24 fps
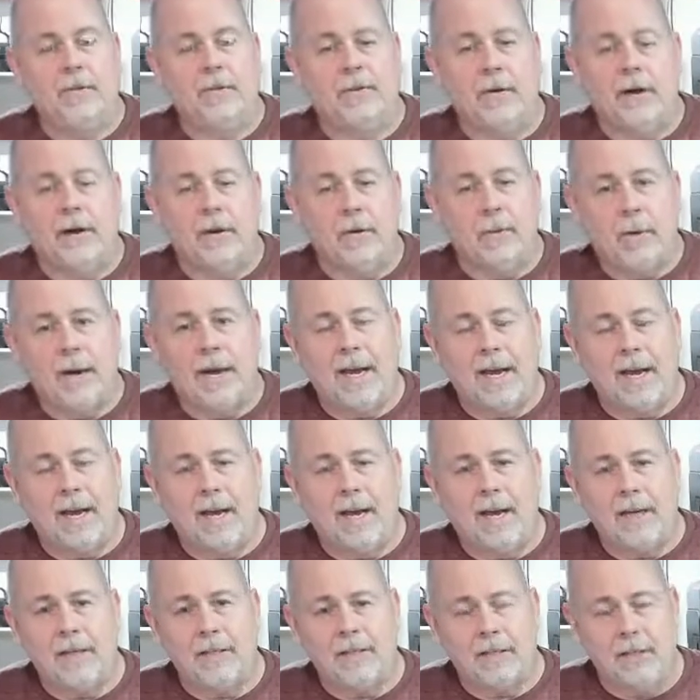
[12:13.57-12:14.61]
right
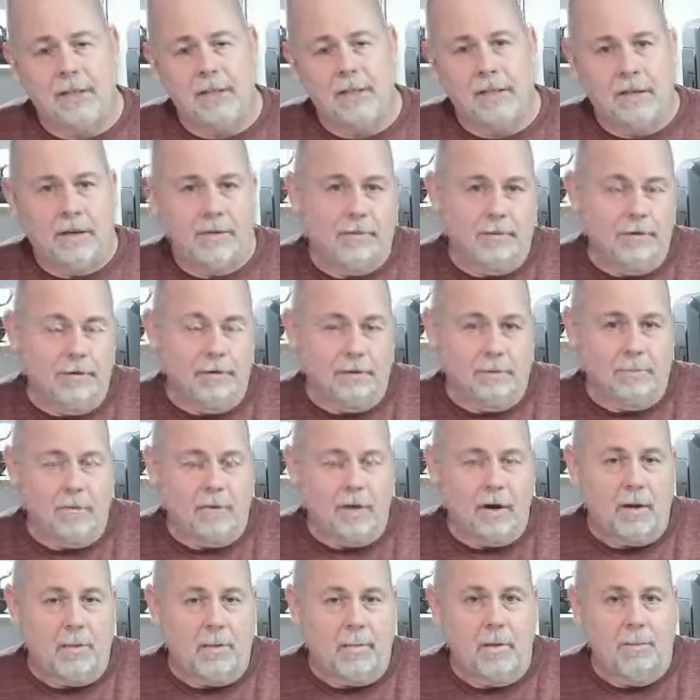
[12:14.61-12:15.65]
away just to see if there was a
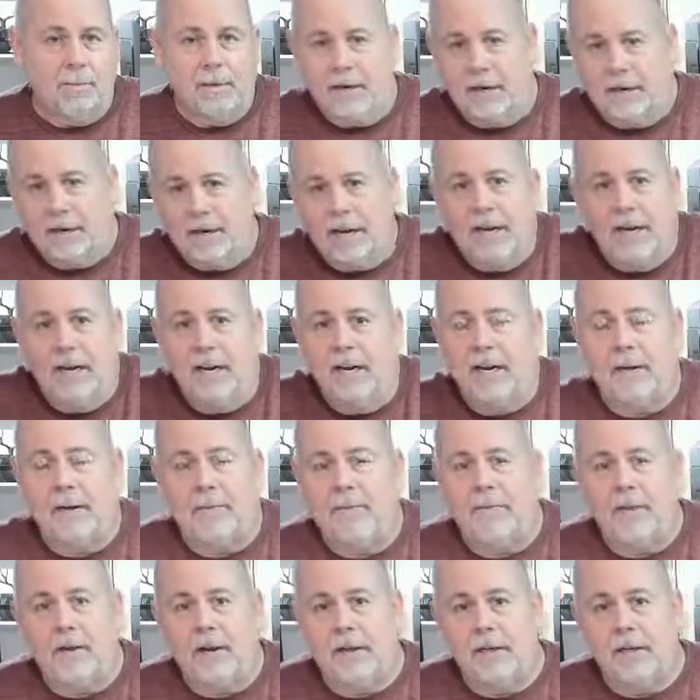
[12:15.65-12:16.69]
problem, and it heated
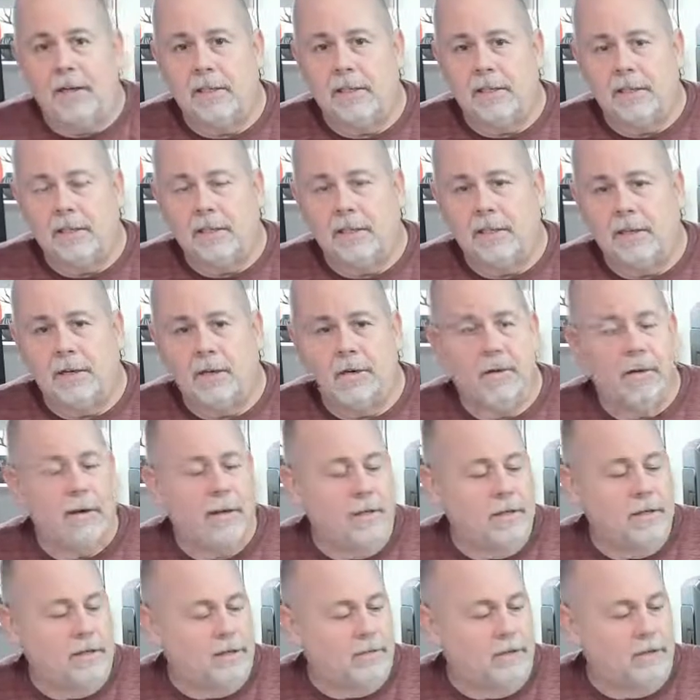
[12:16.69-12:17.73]
up fine to 60
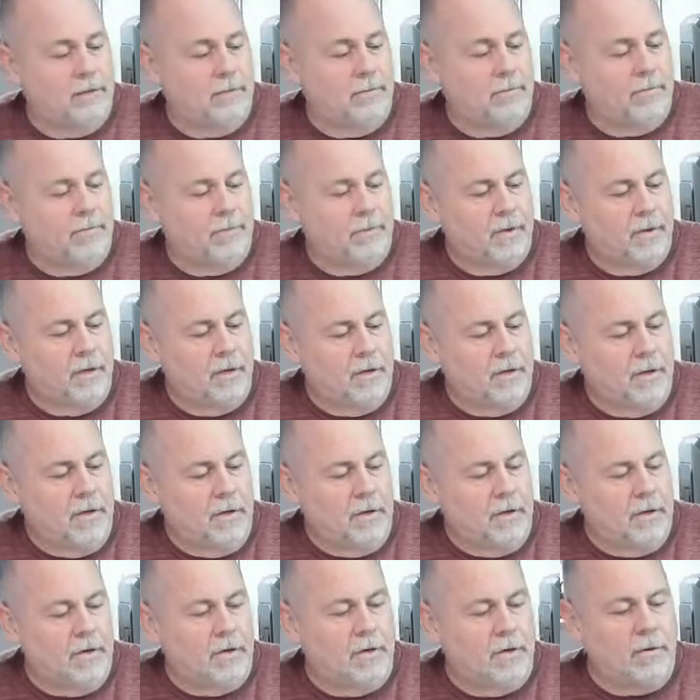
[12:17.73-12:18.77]
degrees. So
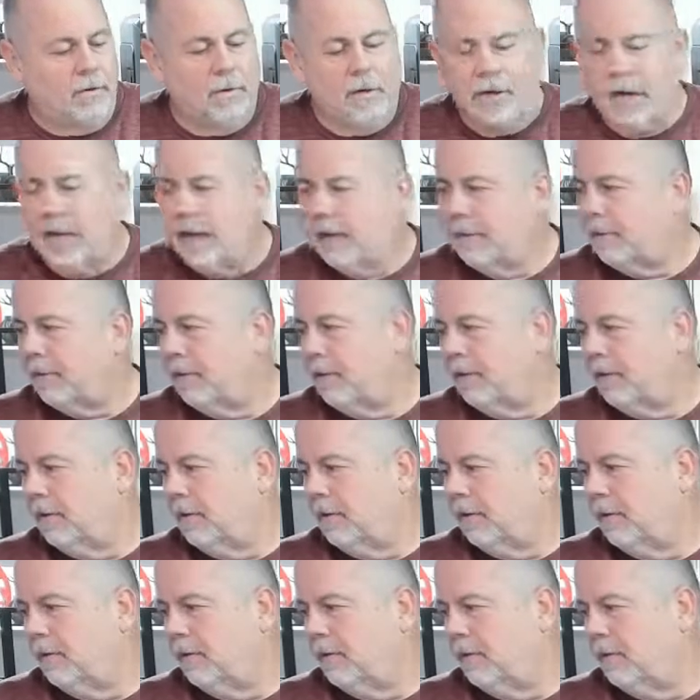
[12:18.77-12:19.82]
don't know what happened,
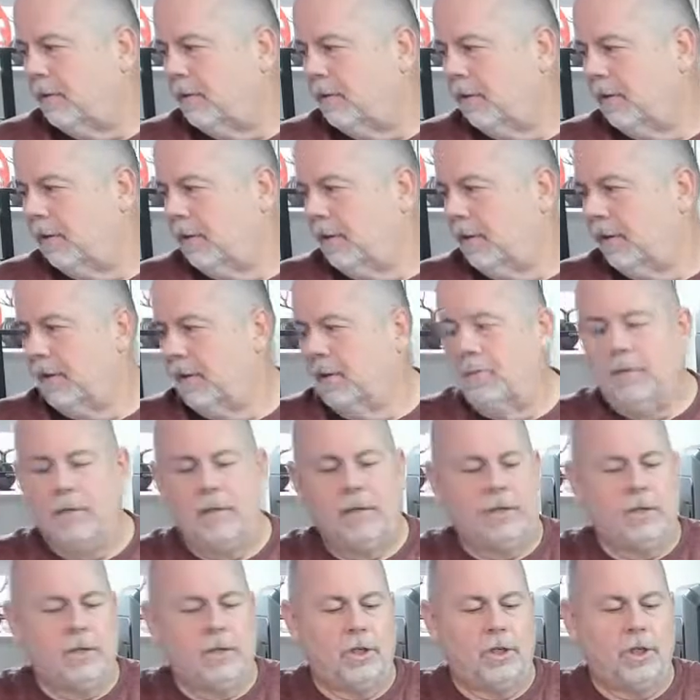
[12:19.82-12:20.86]

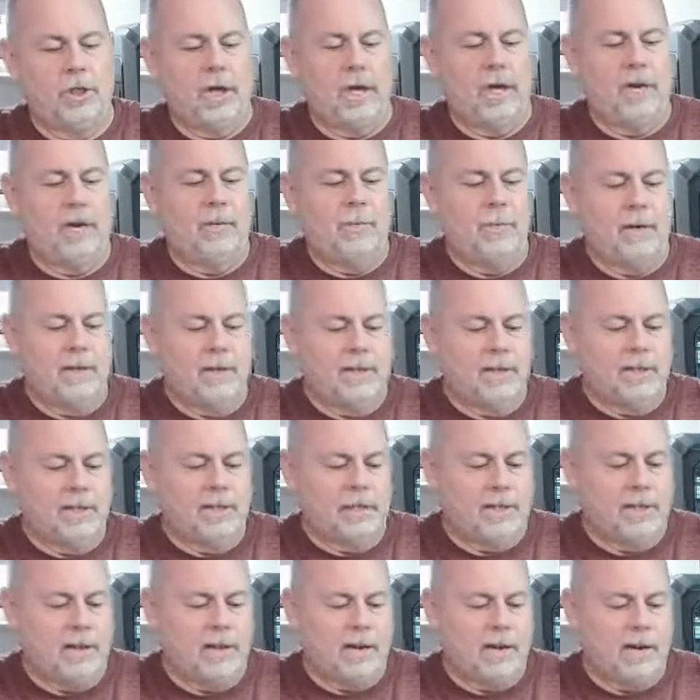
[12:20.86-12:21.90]
but it's a shame because
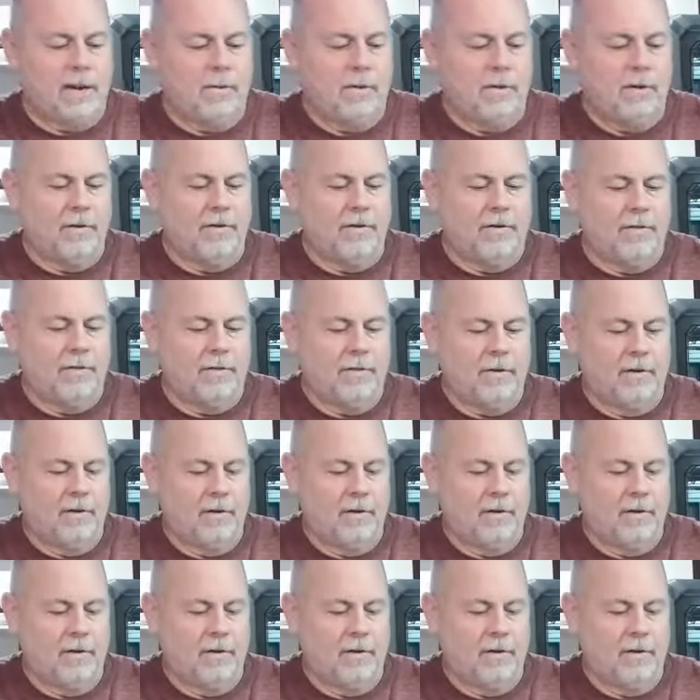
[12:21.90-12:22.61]
this guy would have,